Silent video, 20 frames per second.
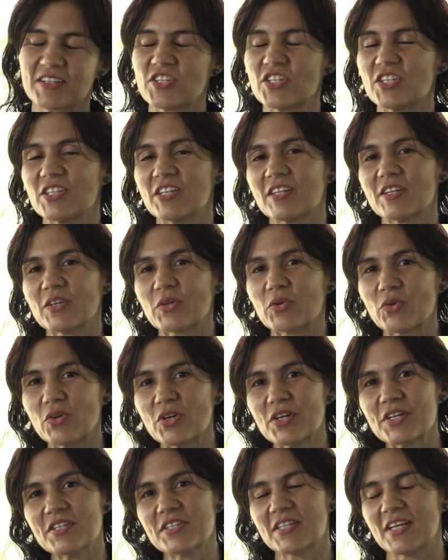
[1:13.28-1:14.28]
did a
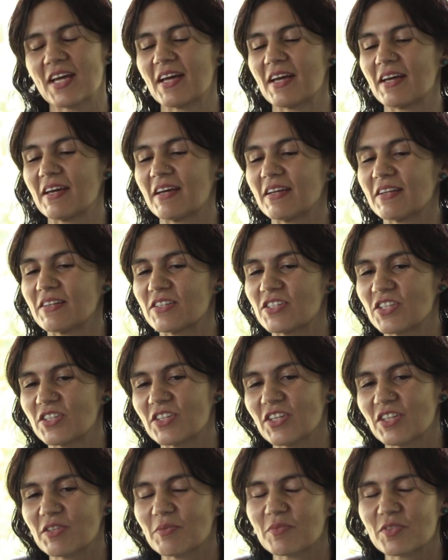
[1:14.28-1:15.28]
course, and she
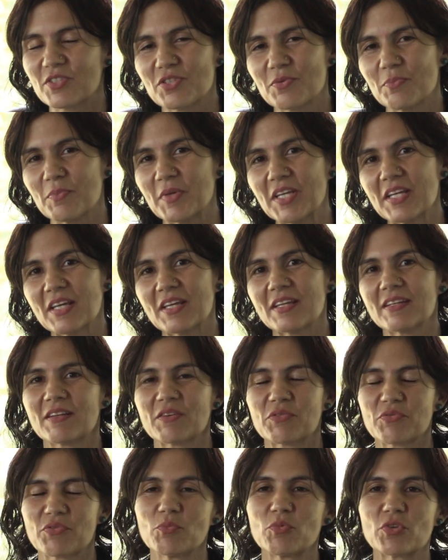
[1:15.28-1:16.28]
taught me and a
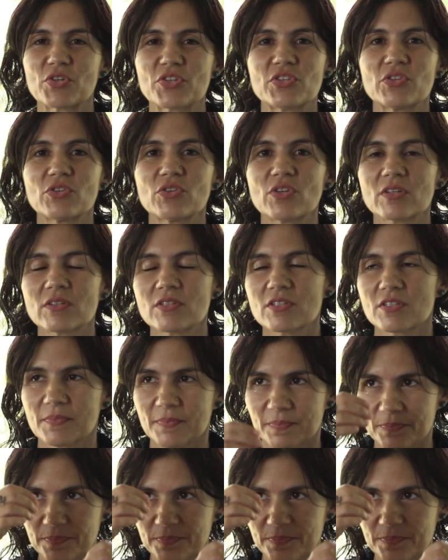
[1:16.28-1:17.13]
few more students.